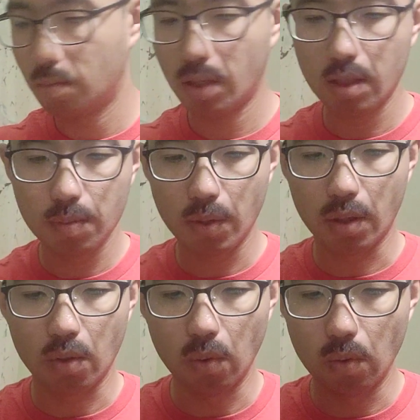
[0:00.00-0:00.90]
That's pretty
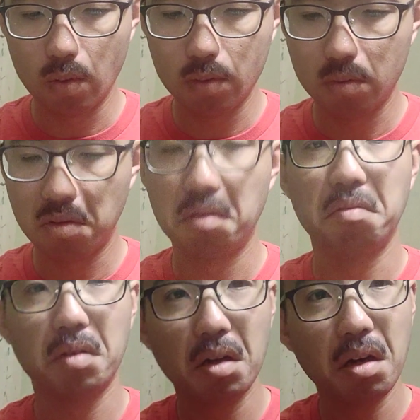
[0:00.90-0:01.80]
cool.
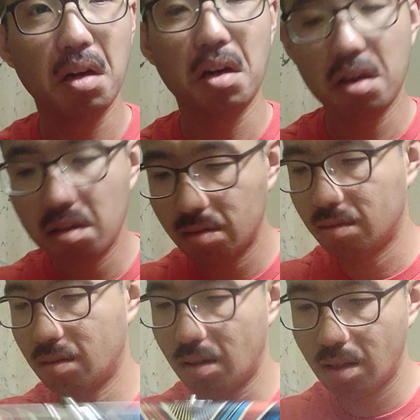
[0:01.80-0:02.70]
Alright,
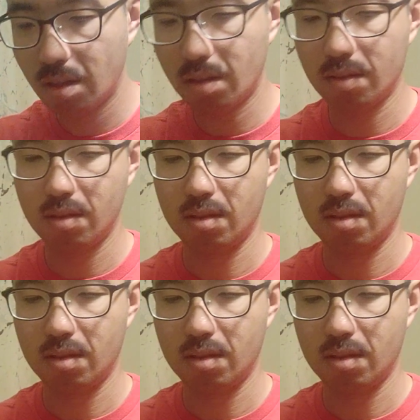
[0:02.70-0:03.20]
alright.